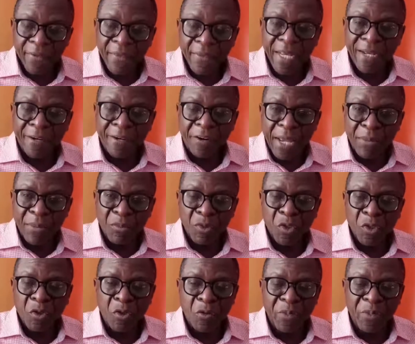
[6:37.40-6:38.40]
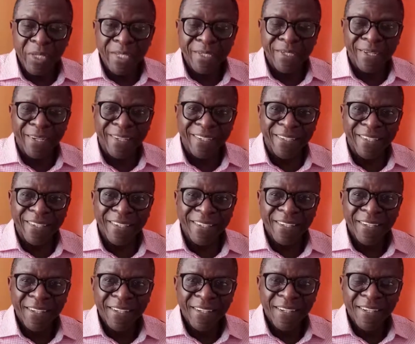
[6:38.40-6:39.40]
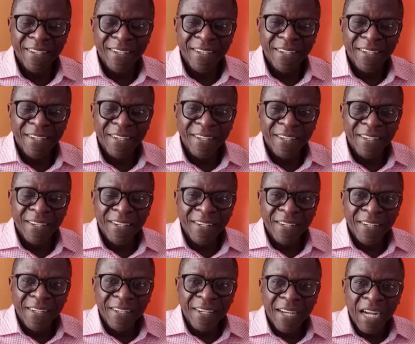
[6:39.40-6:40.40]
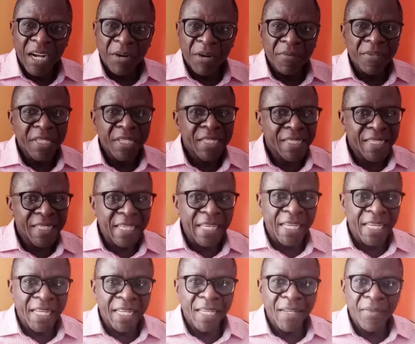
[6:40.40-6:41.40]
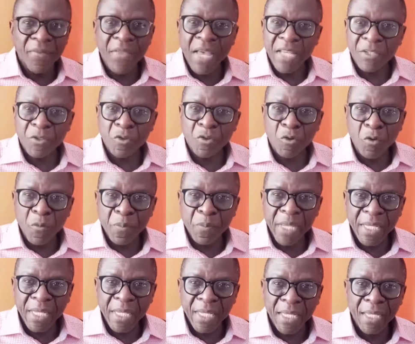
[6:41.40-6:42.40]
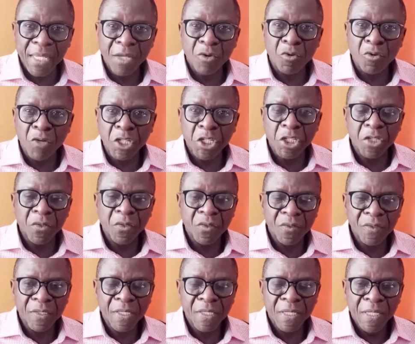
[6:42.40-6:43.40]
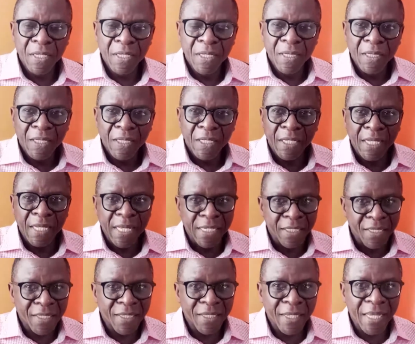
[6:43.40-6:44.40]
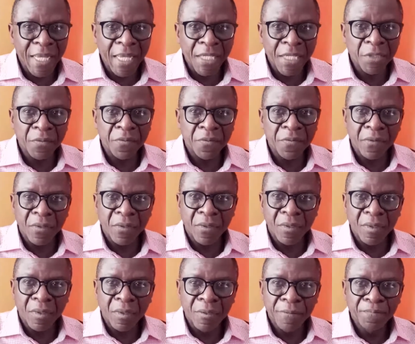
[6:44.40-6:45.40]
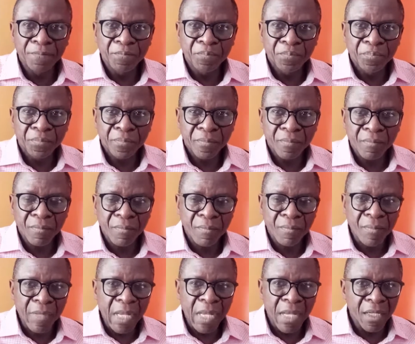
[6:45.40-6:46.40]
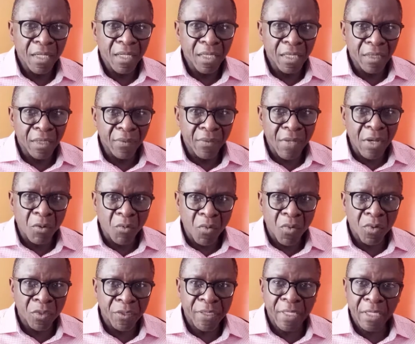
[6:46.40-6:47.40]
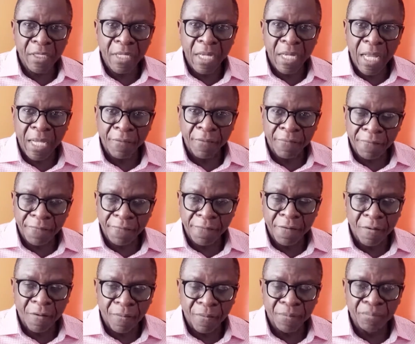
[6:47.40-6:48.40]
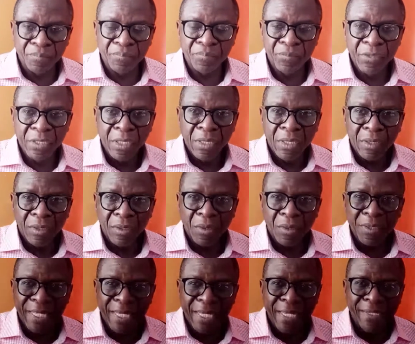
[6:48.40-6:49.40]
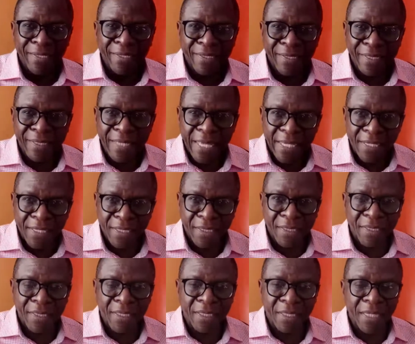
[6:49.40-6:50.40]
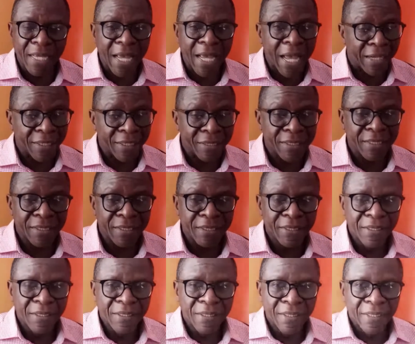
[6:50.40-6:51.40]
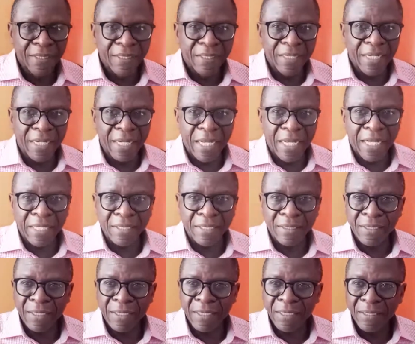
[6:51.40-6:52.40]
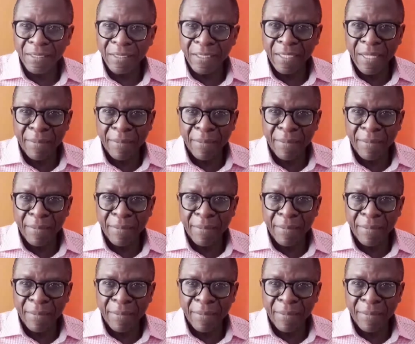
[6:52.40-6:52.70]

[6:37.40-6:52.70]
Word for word: the crime was committed. However, still, there are so many questions. In 1984, there was a reform on Insanity Act and in